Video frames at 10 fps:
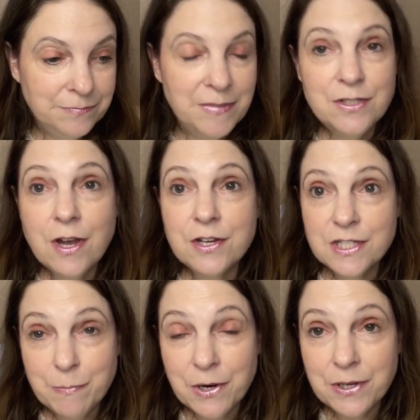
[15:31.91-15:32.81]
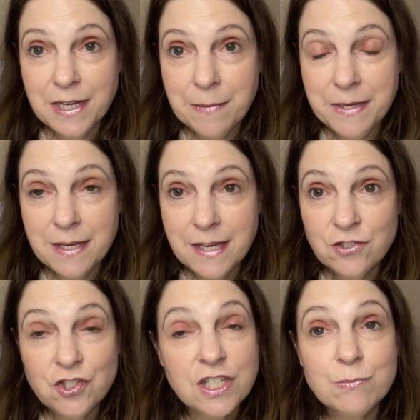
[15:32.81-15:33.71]
My dog is barking at me again.
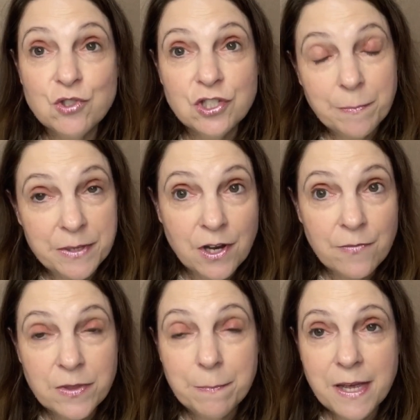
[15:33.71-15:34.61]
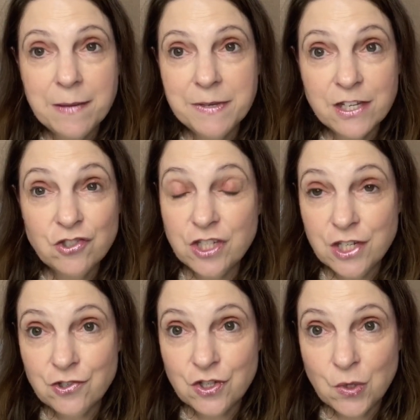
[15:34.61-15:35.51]
She keeps jumping off the bed because she
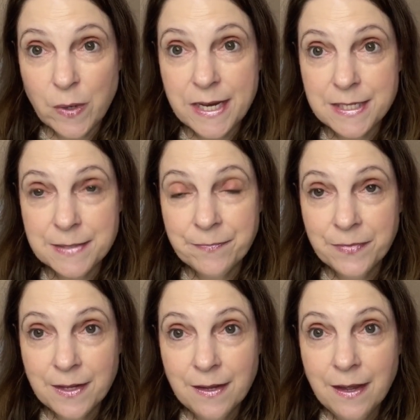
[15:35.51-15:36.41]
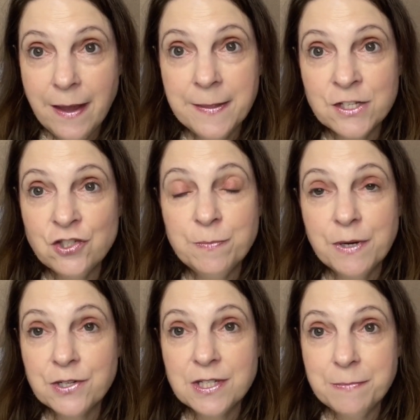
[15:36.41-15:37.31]
hears a noise. And then she
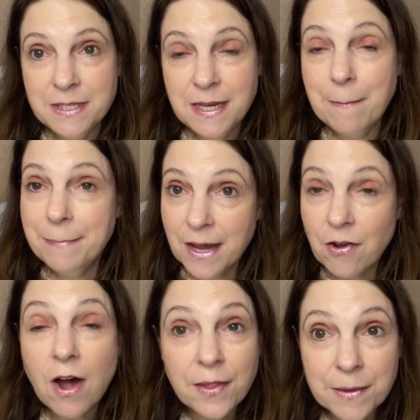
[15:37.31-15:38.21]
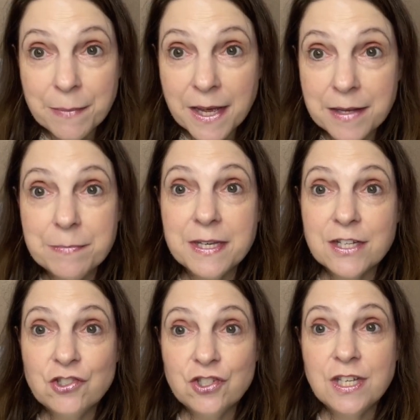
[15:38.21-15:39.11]
barks at me to get back on the bed
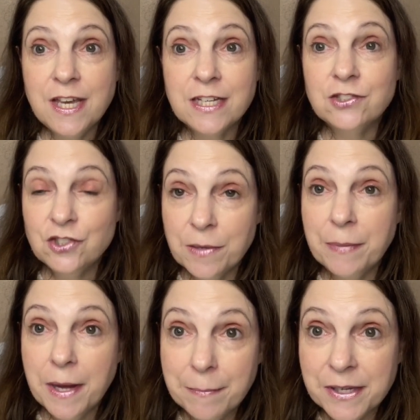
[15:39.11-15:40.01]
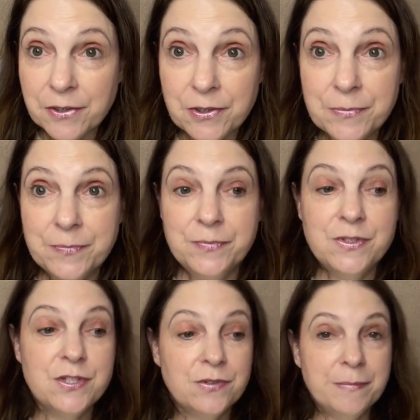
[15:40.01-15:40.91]
because she can't jump up here.
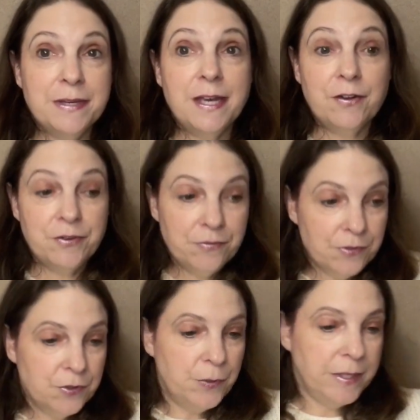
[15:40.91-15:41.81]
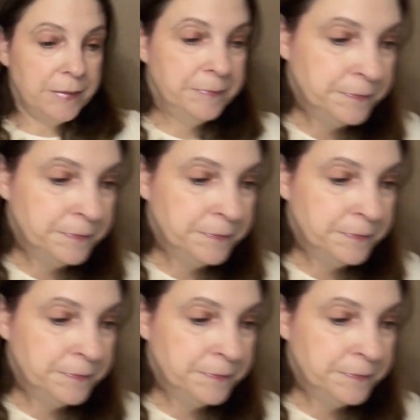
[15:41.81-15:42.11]
So let me get her real quick.